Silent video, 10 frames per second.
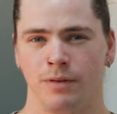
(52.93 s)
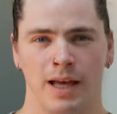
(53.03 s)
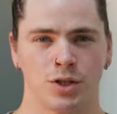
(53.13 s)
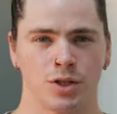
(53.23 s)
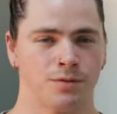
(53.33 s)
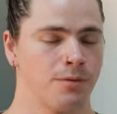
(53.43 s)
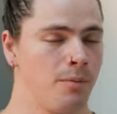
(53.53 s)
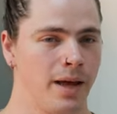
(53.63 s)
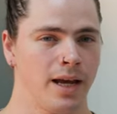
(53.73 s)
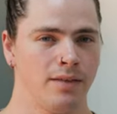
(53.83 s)
flashes
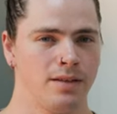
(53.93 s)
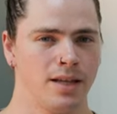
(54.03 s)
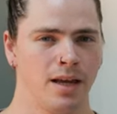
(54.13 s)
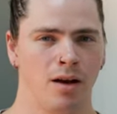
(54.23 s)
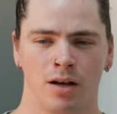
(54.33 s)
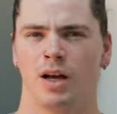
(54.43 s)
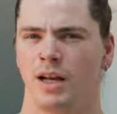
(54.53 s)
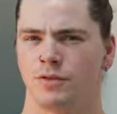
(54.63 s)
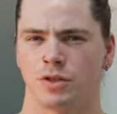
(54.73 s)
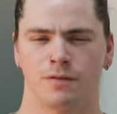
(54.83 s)
from back in the day are
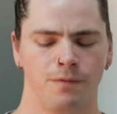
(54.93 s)
kind of just